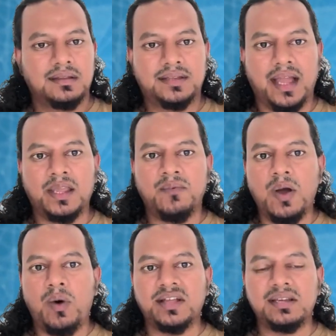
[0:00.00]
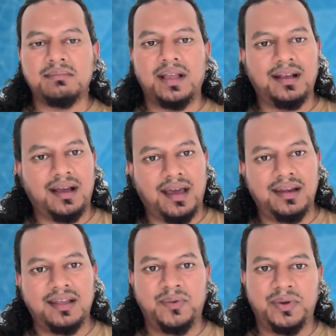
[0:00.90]
Thank you for watching my
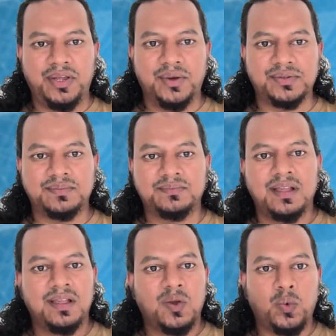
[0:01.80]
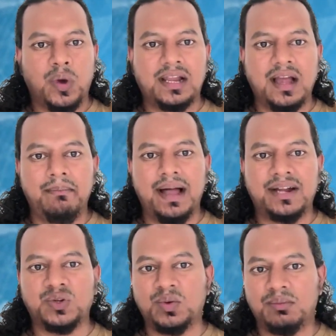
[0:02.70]
earlier videos. Welcome
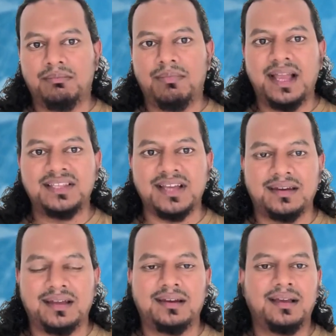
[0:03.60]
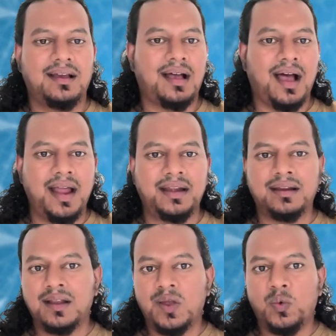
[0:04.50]
back to my channel
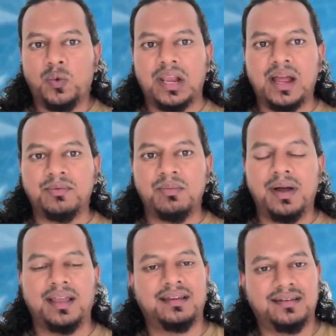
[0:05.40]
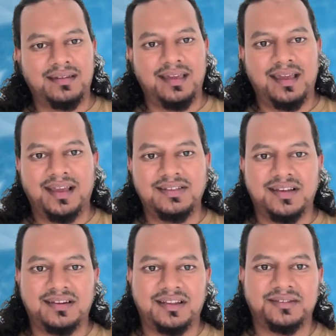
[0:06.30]
and welcome to my AI
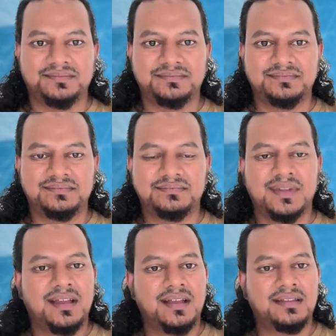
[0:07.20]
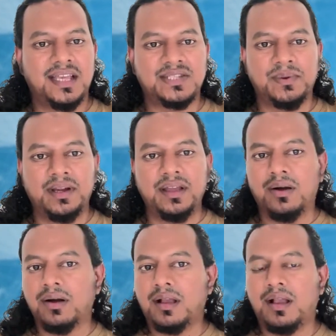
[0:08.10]
journey. This
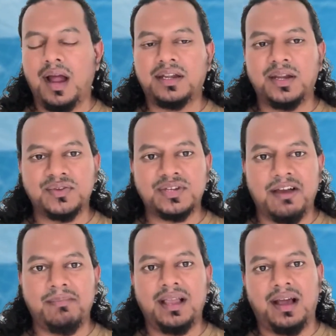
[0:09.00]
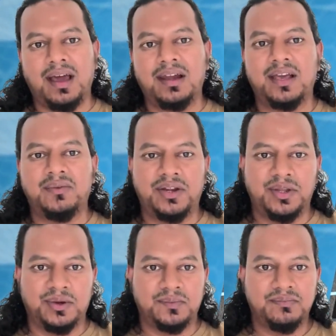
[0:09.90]
video continues of my earlier
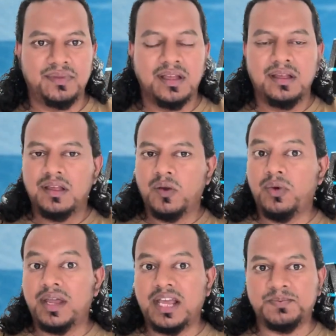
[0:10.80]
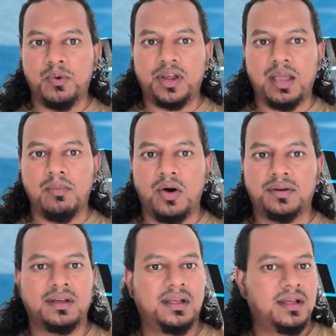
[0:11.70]
video where I spoke
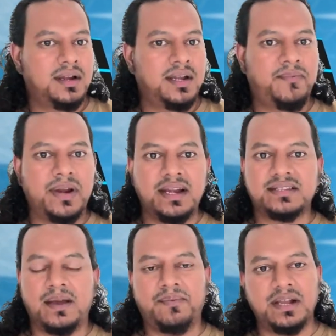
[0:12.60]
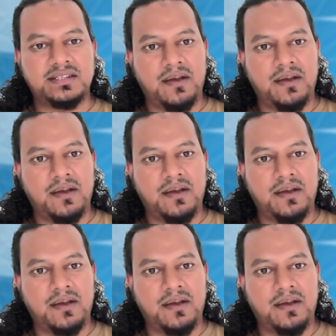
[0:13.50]
about different subfields